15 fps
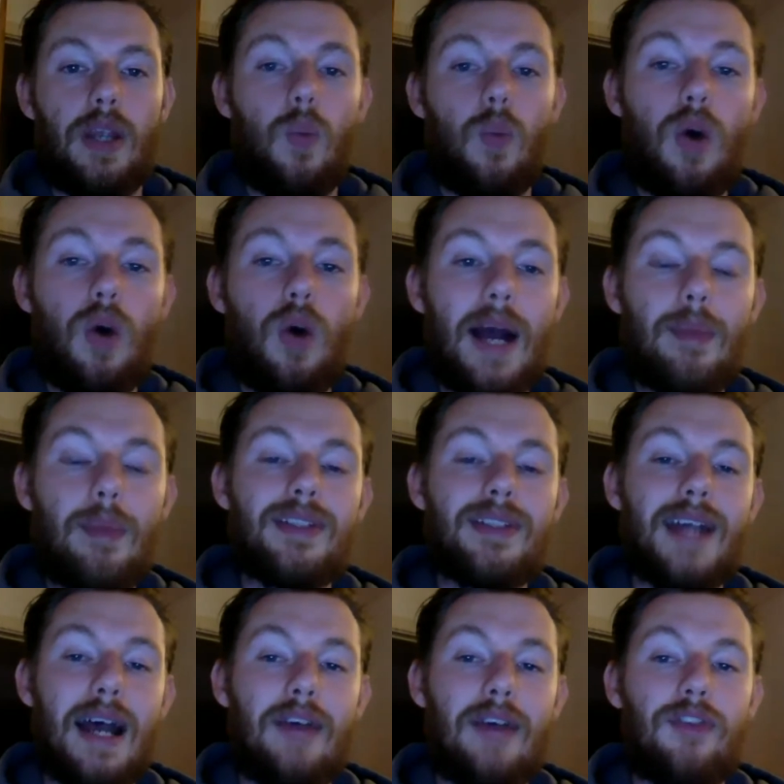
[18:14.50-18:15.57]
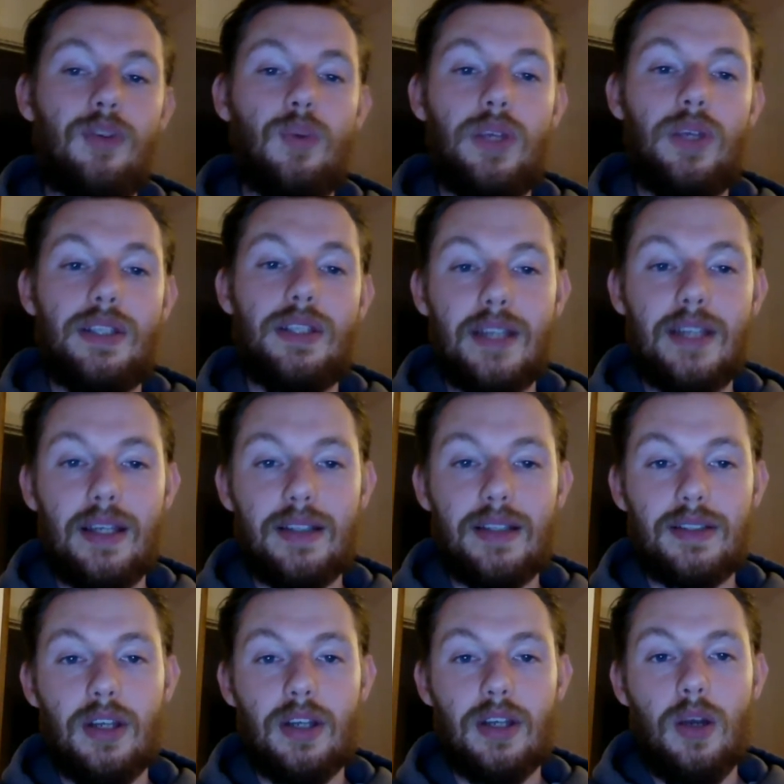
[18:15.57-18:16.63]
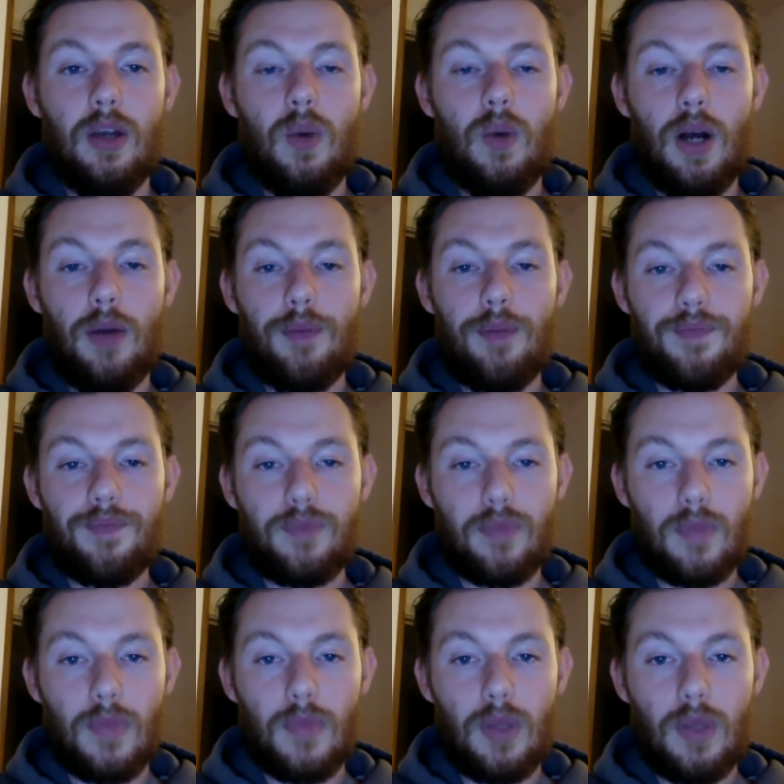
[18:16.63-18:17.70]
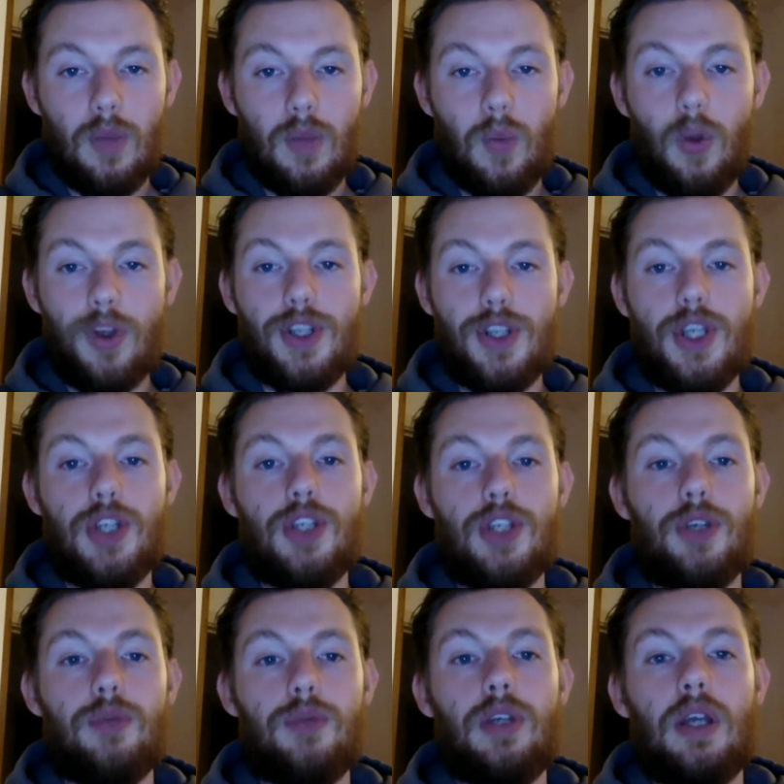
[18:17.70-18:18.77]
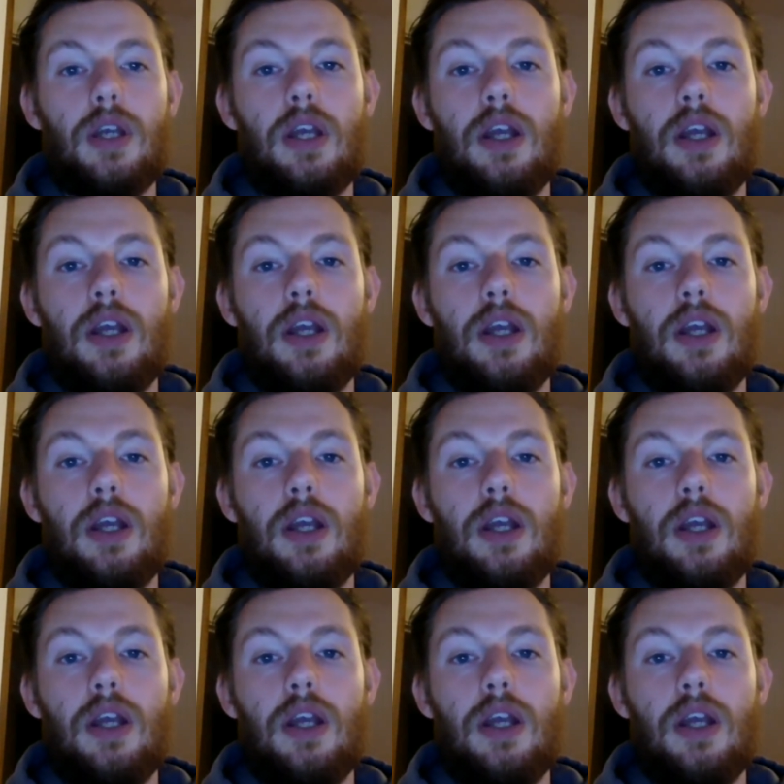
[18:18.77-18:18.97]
What happens after week 6? Well, what do you do?